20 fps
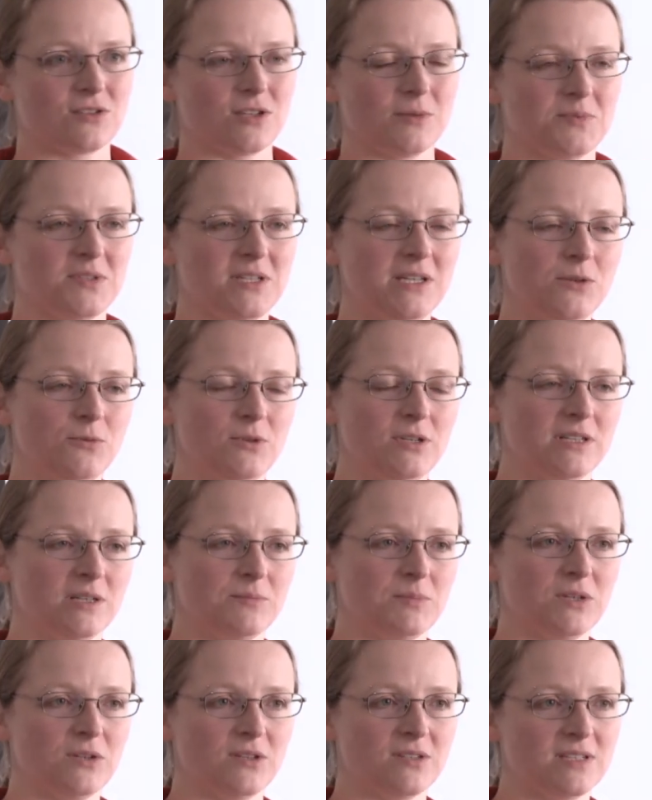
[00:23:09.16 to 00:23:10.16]
subsequently,
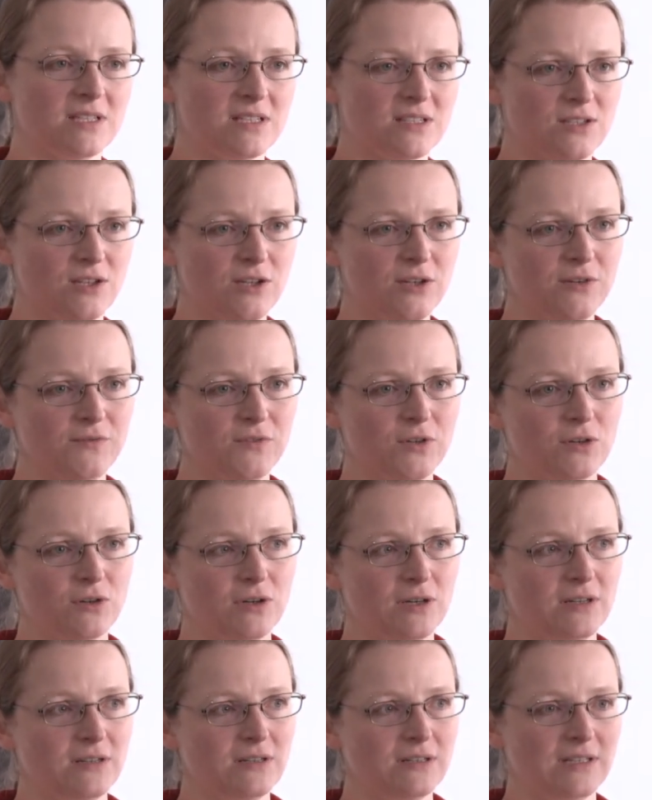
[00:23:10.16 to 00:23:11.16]
because since none of
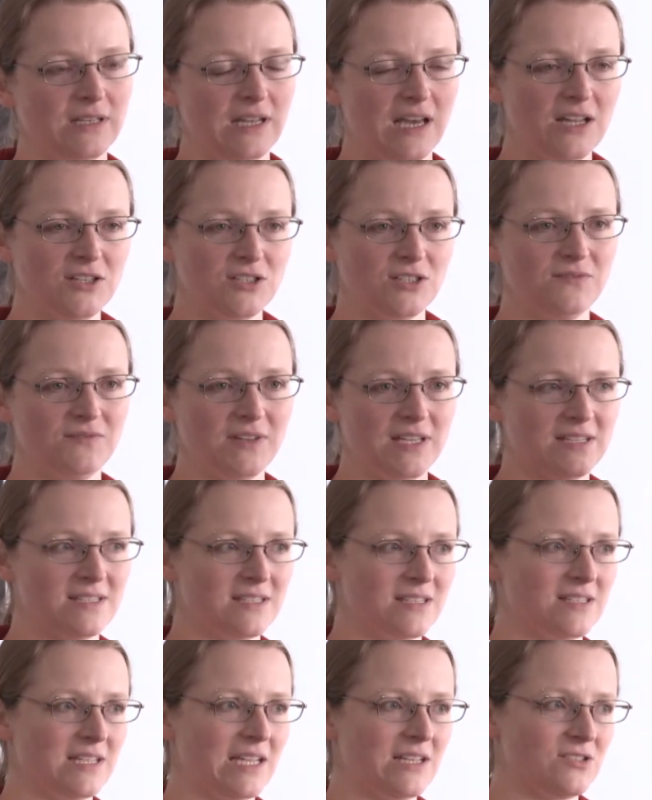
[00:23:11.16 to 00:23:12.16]
our large
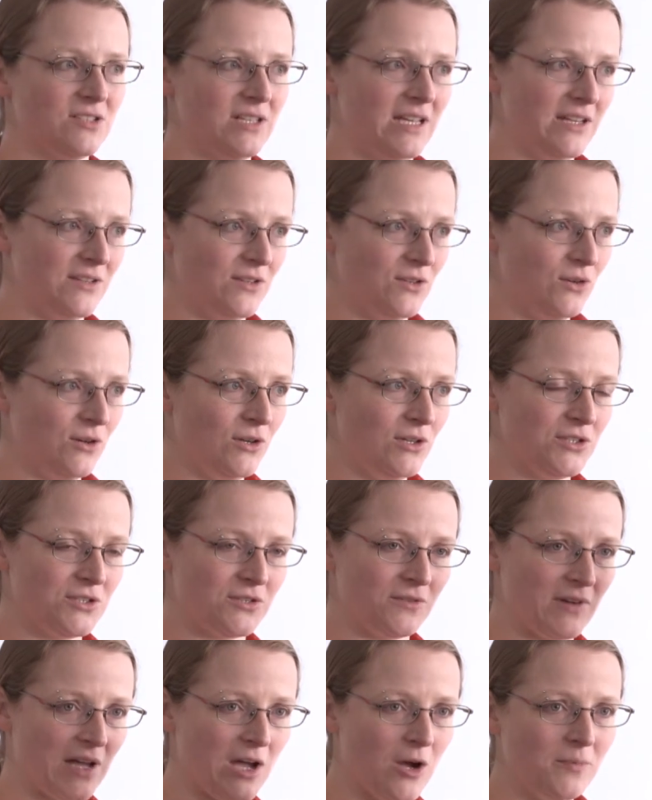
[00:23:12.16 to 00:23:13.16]
investors actually had the
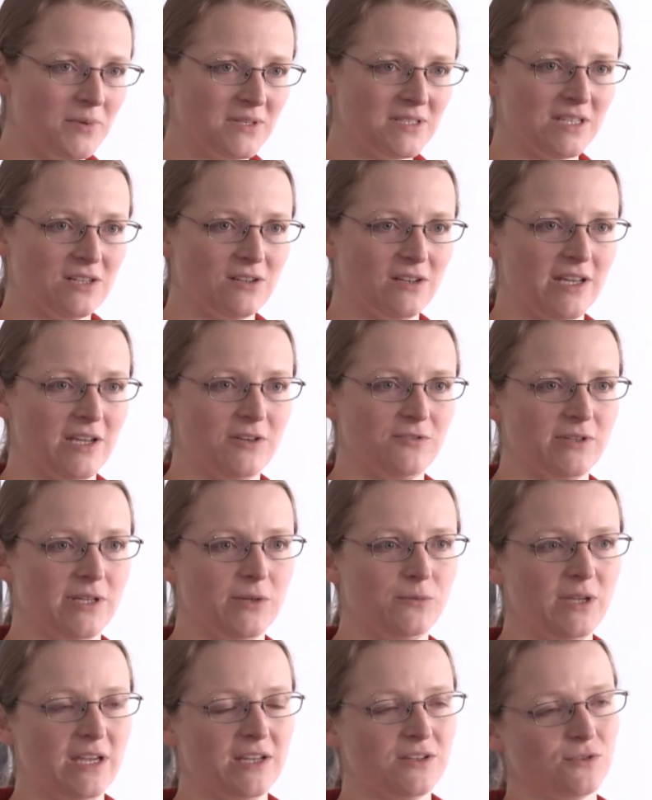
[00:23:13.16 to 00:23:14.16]
knowledge of our particular
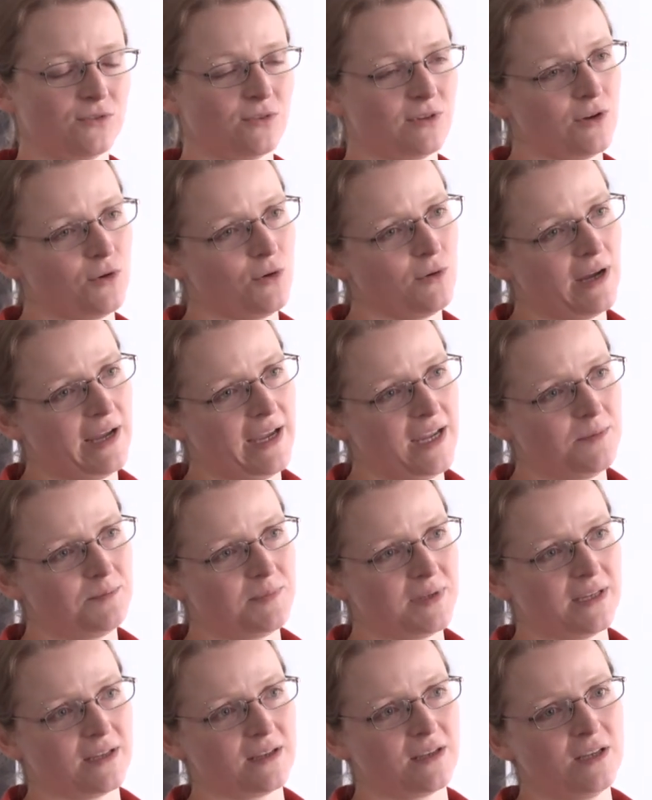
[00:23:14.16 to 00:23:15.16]
area, we had to go
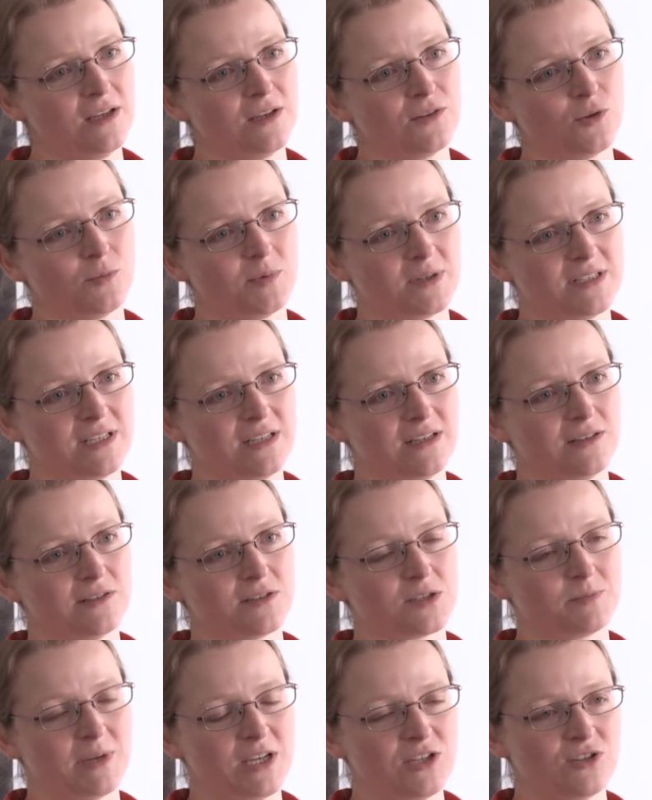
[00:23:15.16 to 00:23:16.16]
handpick the particular
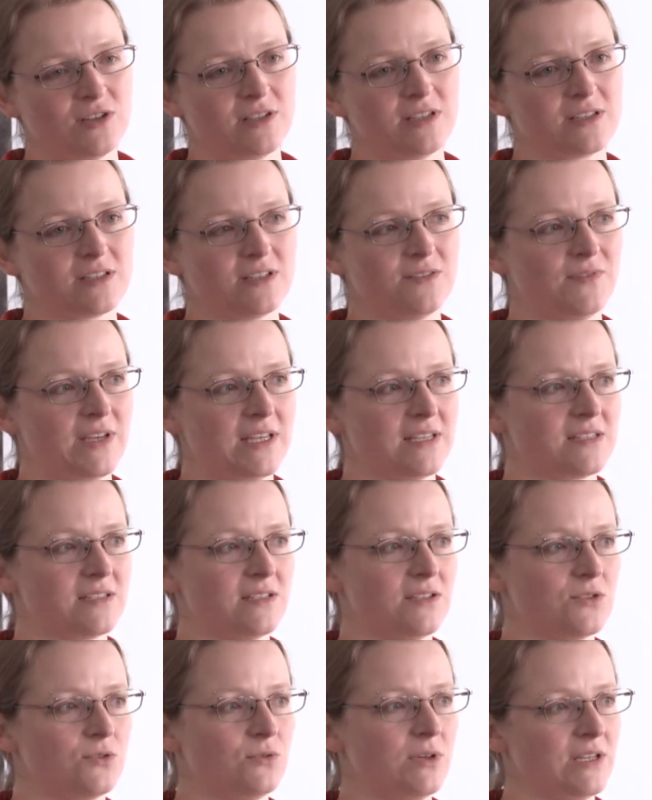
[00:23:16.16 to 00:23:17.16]
specialist
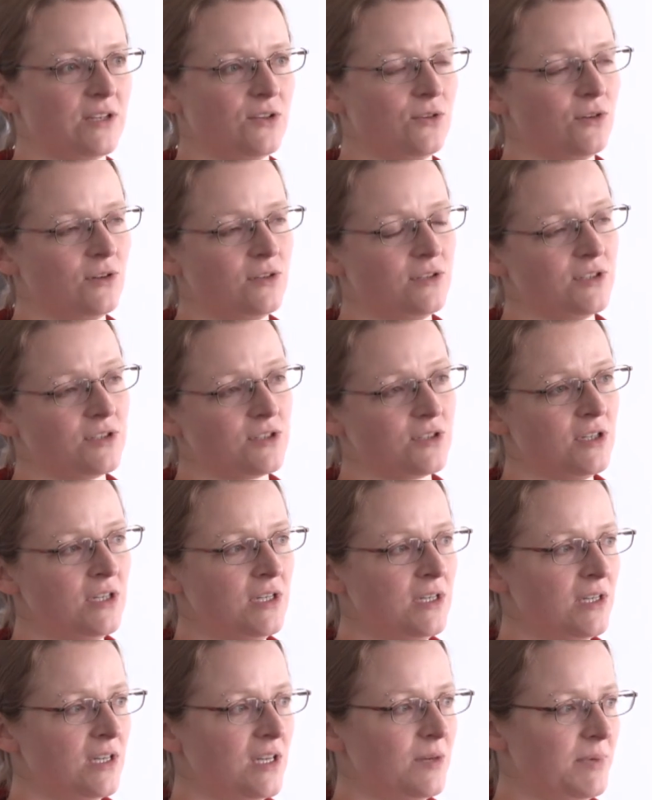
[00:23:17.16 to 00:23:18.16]
investors who had the knowledge
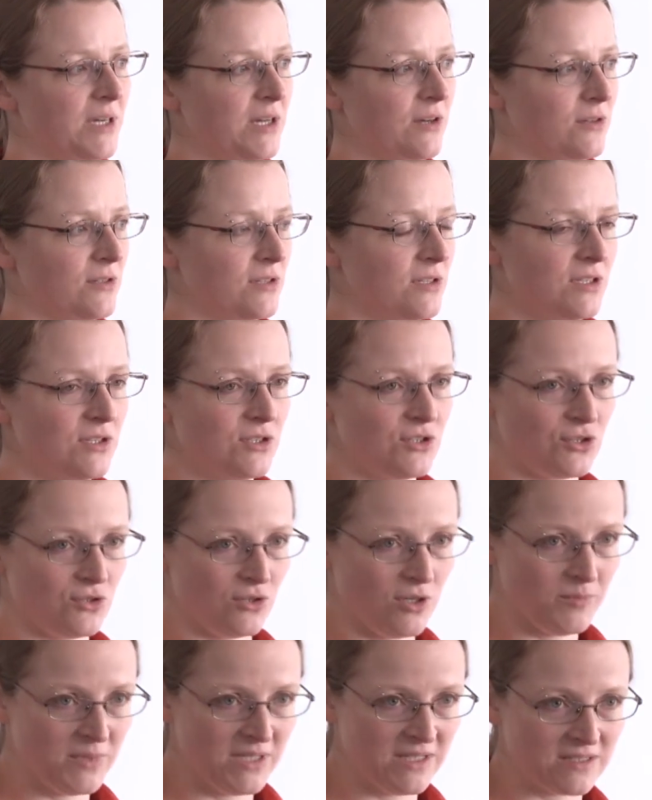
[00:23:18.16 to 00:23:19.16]
about
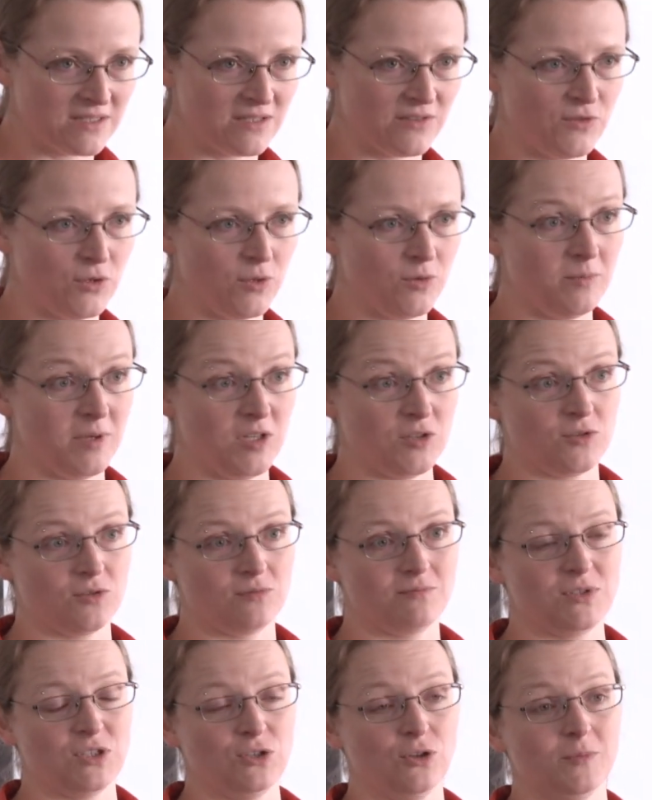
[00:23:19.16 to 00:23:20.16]
genomics, or knowledge
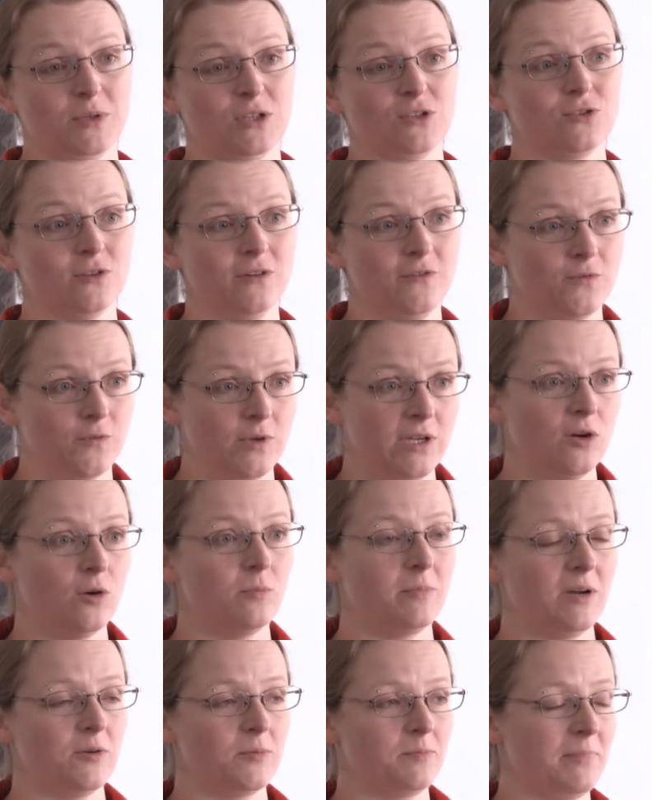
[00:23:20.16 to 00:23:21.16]
about genomic software, or
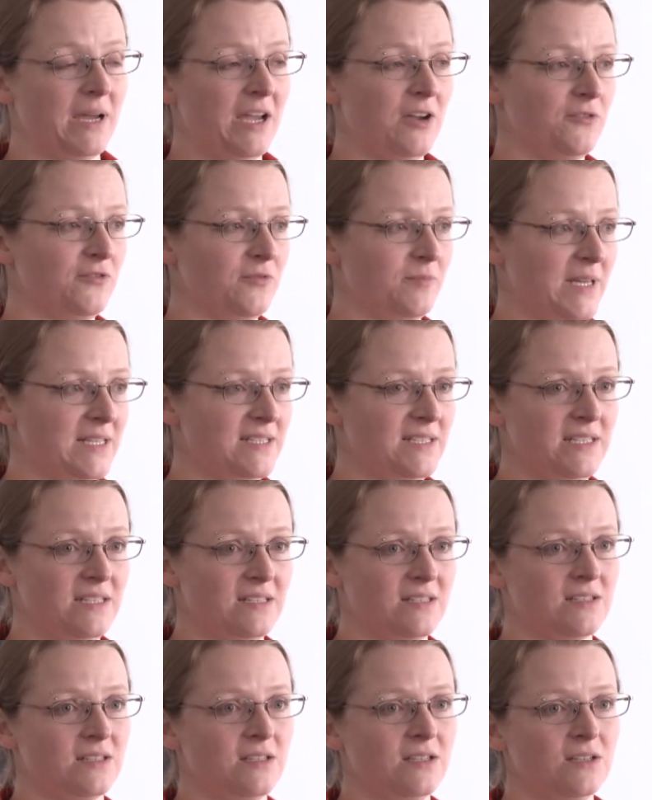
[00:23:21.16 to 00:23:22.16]
about
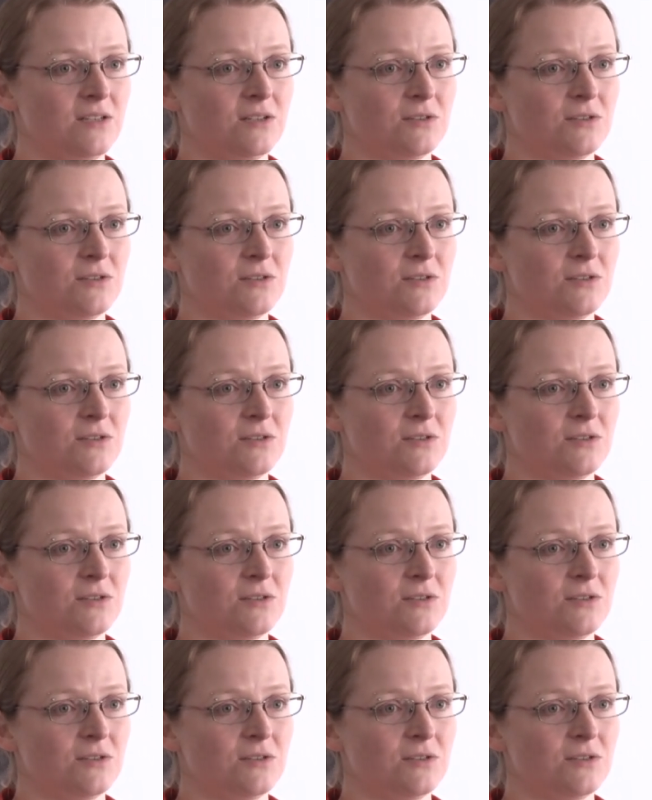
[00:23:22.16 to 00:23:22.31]
bioinformatics,